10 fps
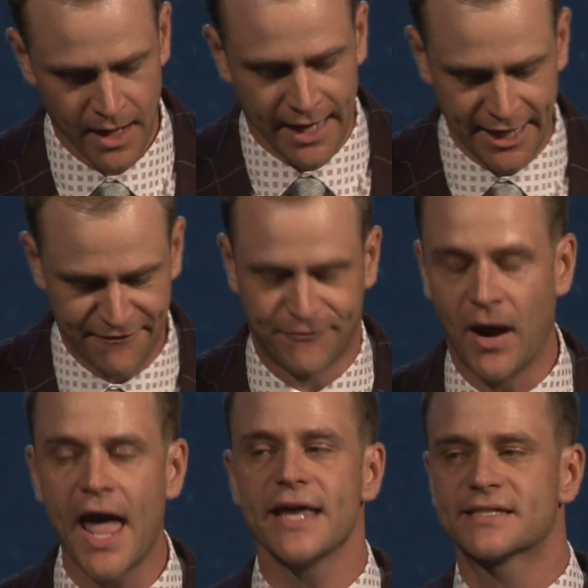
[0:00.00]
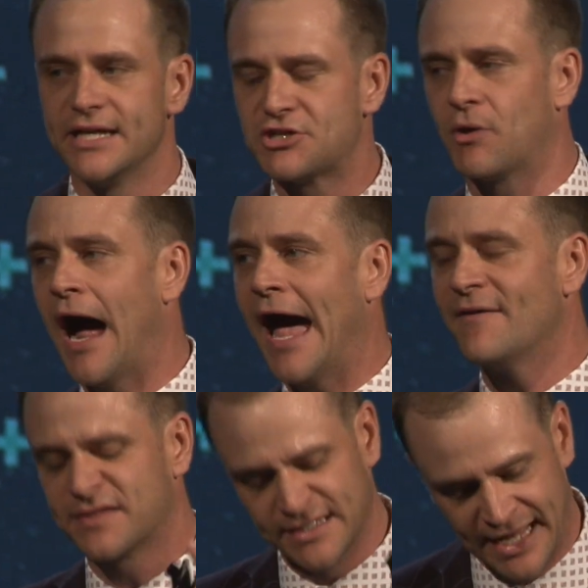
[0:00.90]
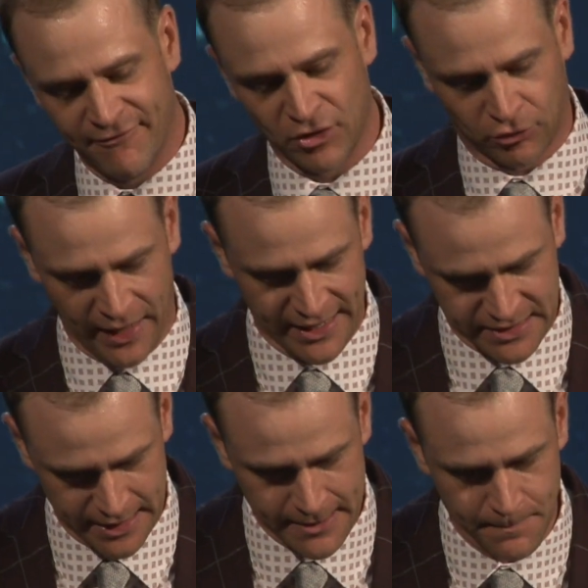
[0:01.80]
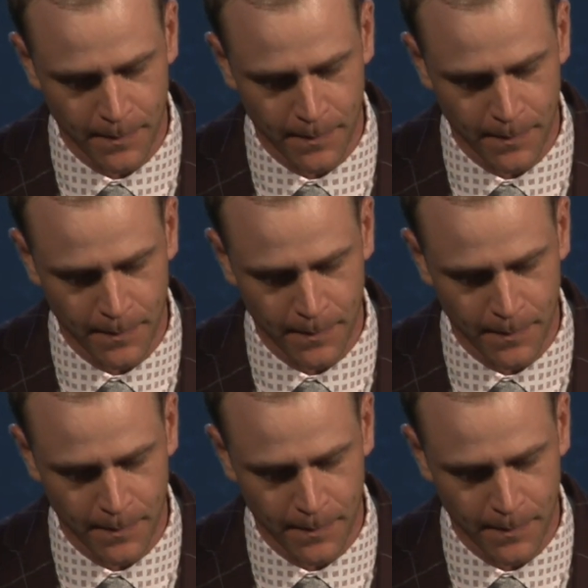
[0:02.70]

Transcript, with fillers: And a phrase that drives the devil crazy